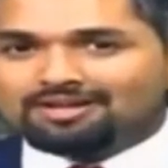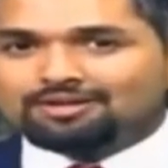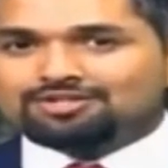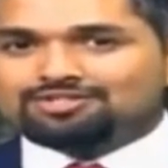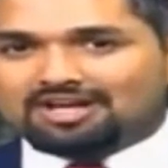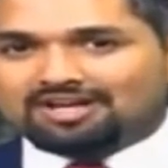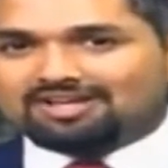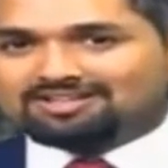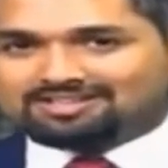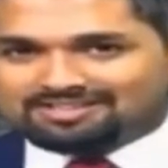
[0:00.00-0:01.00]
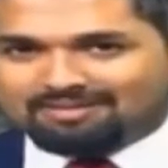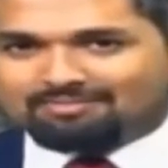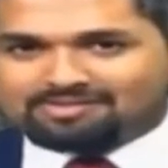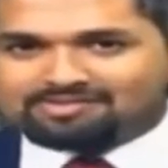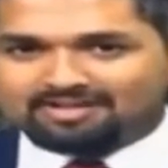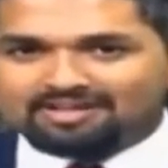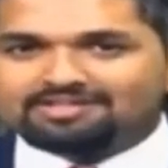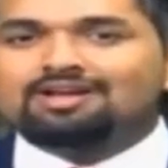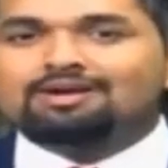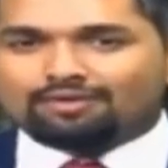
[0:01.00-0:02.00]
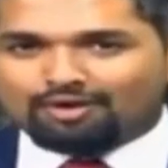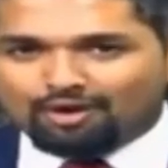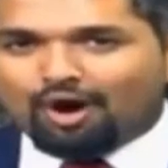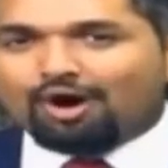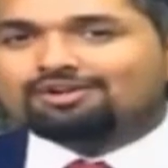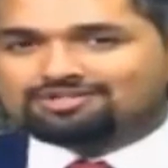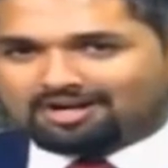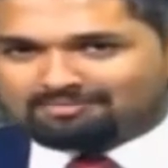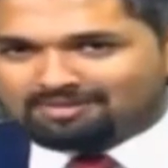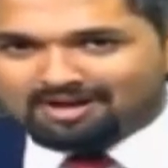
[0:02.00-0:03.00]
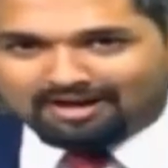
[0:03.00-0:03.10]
that you are staying in the same residence for a longer time.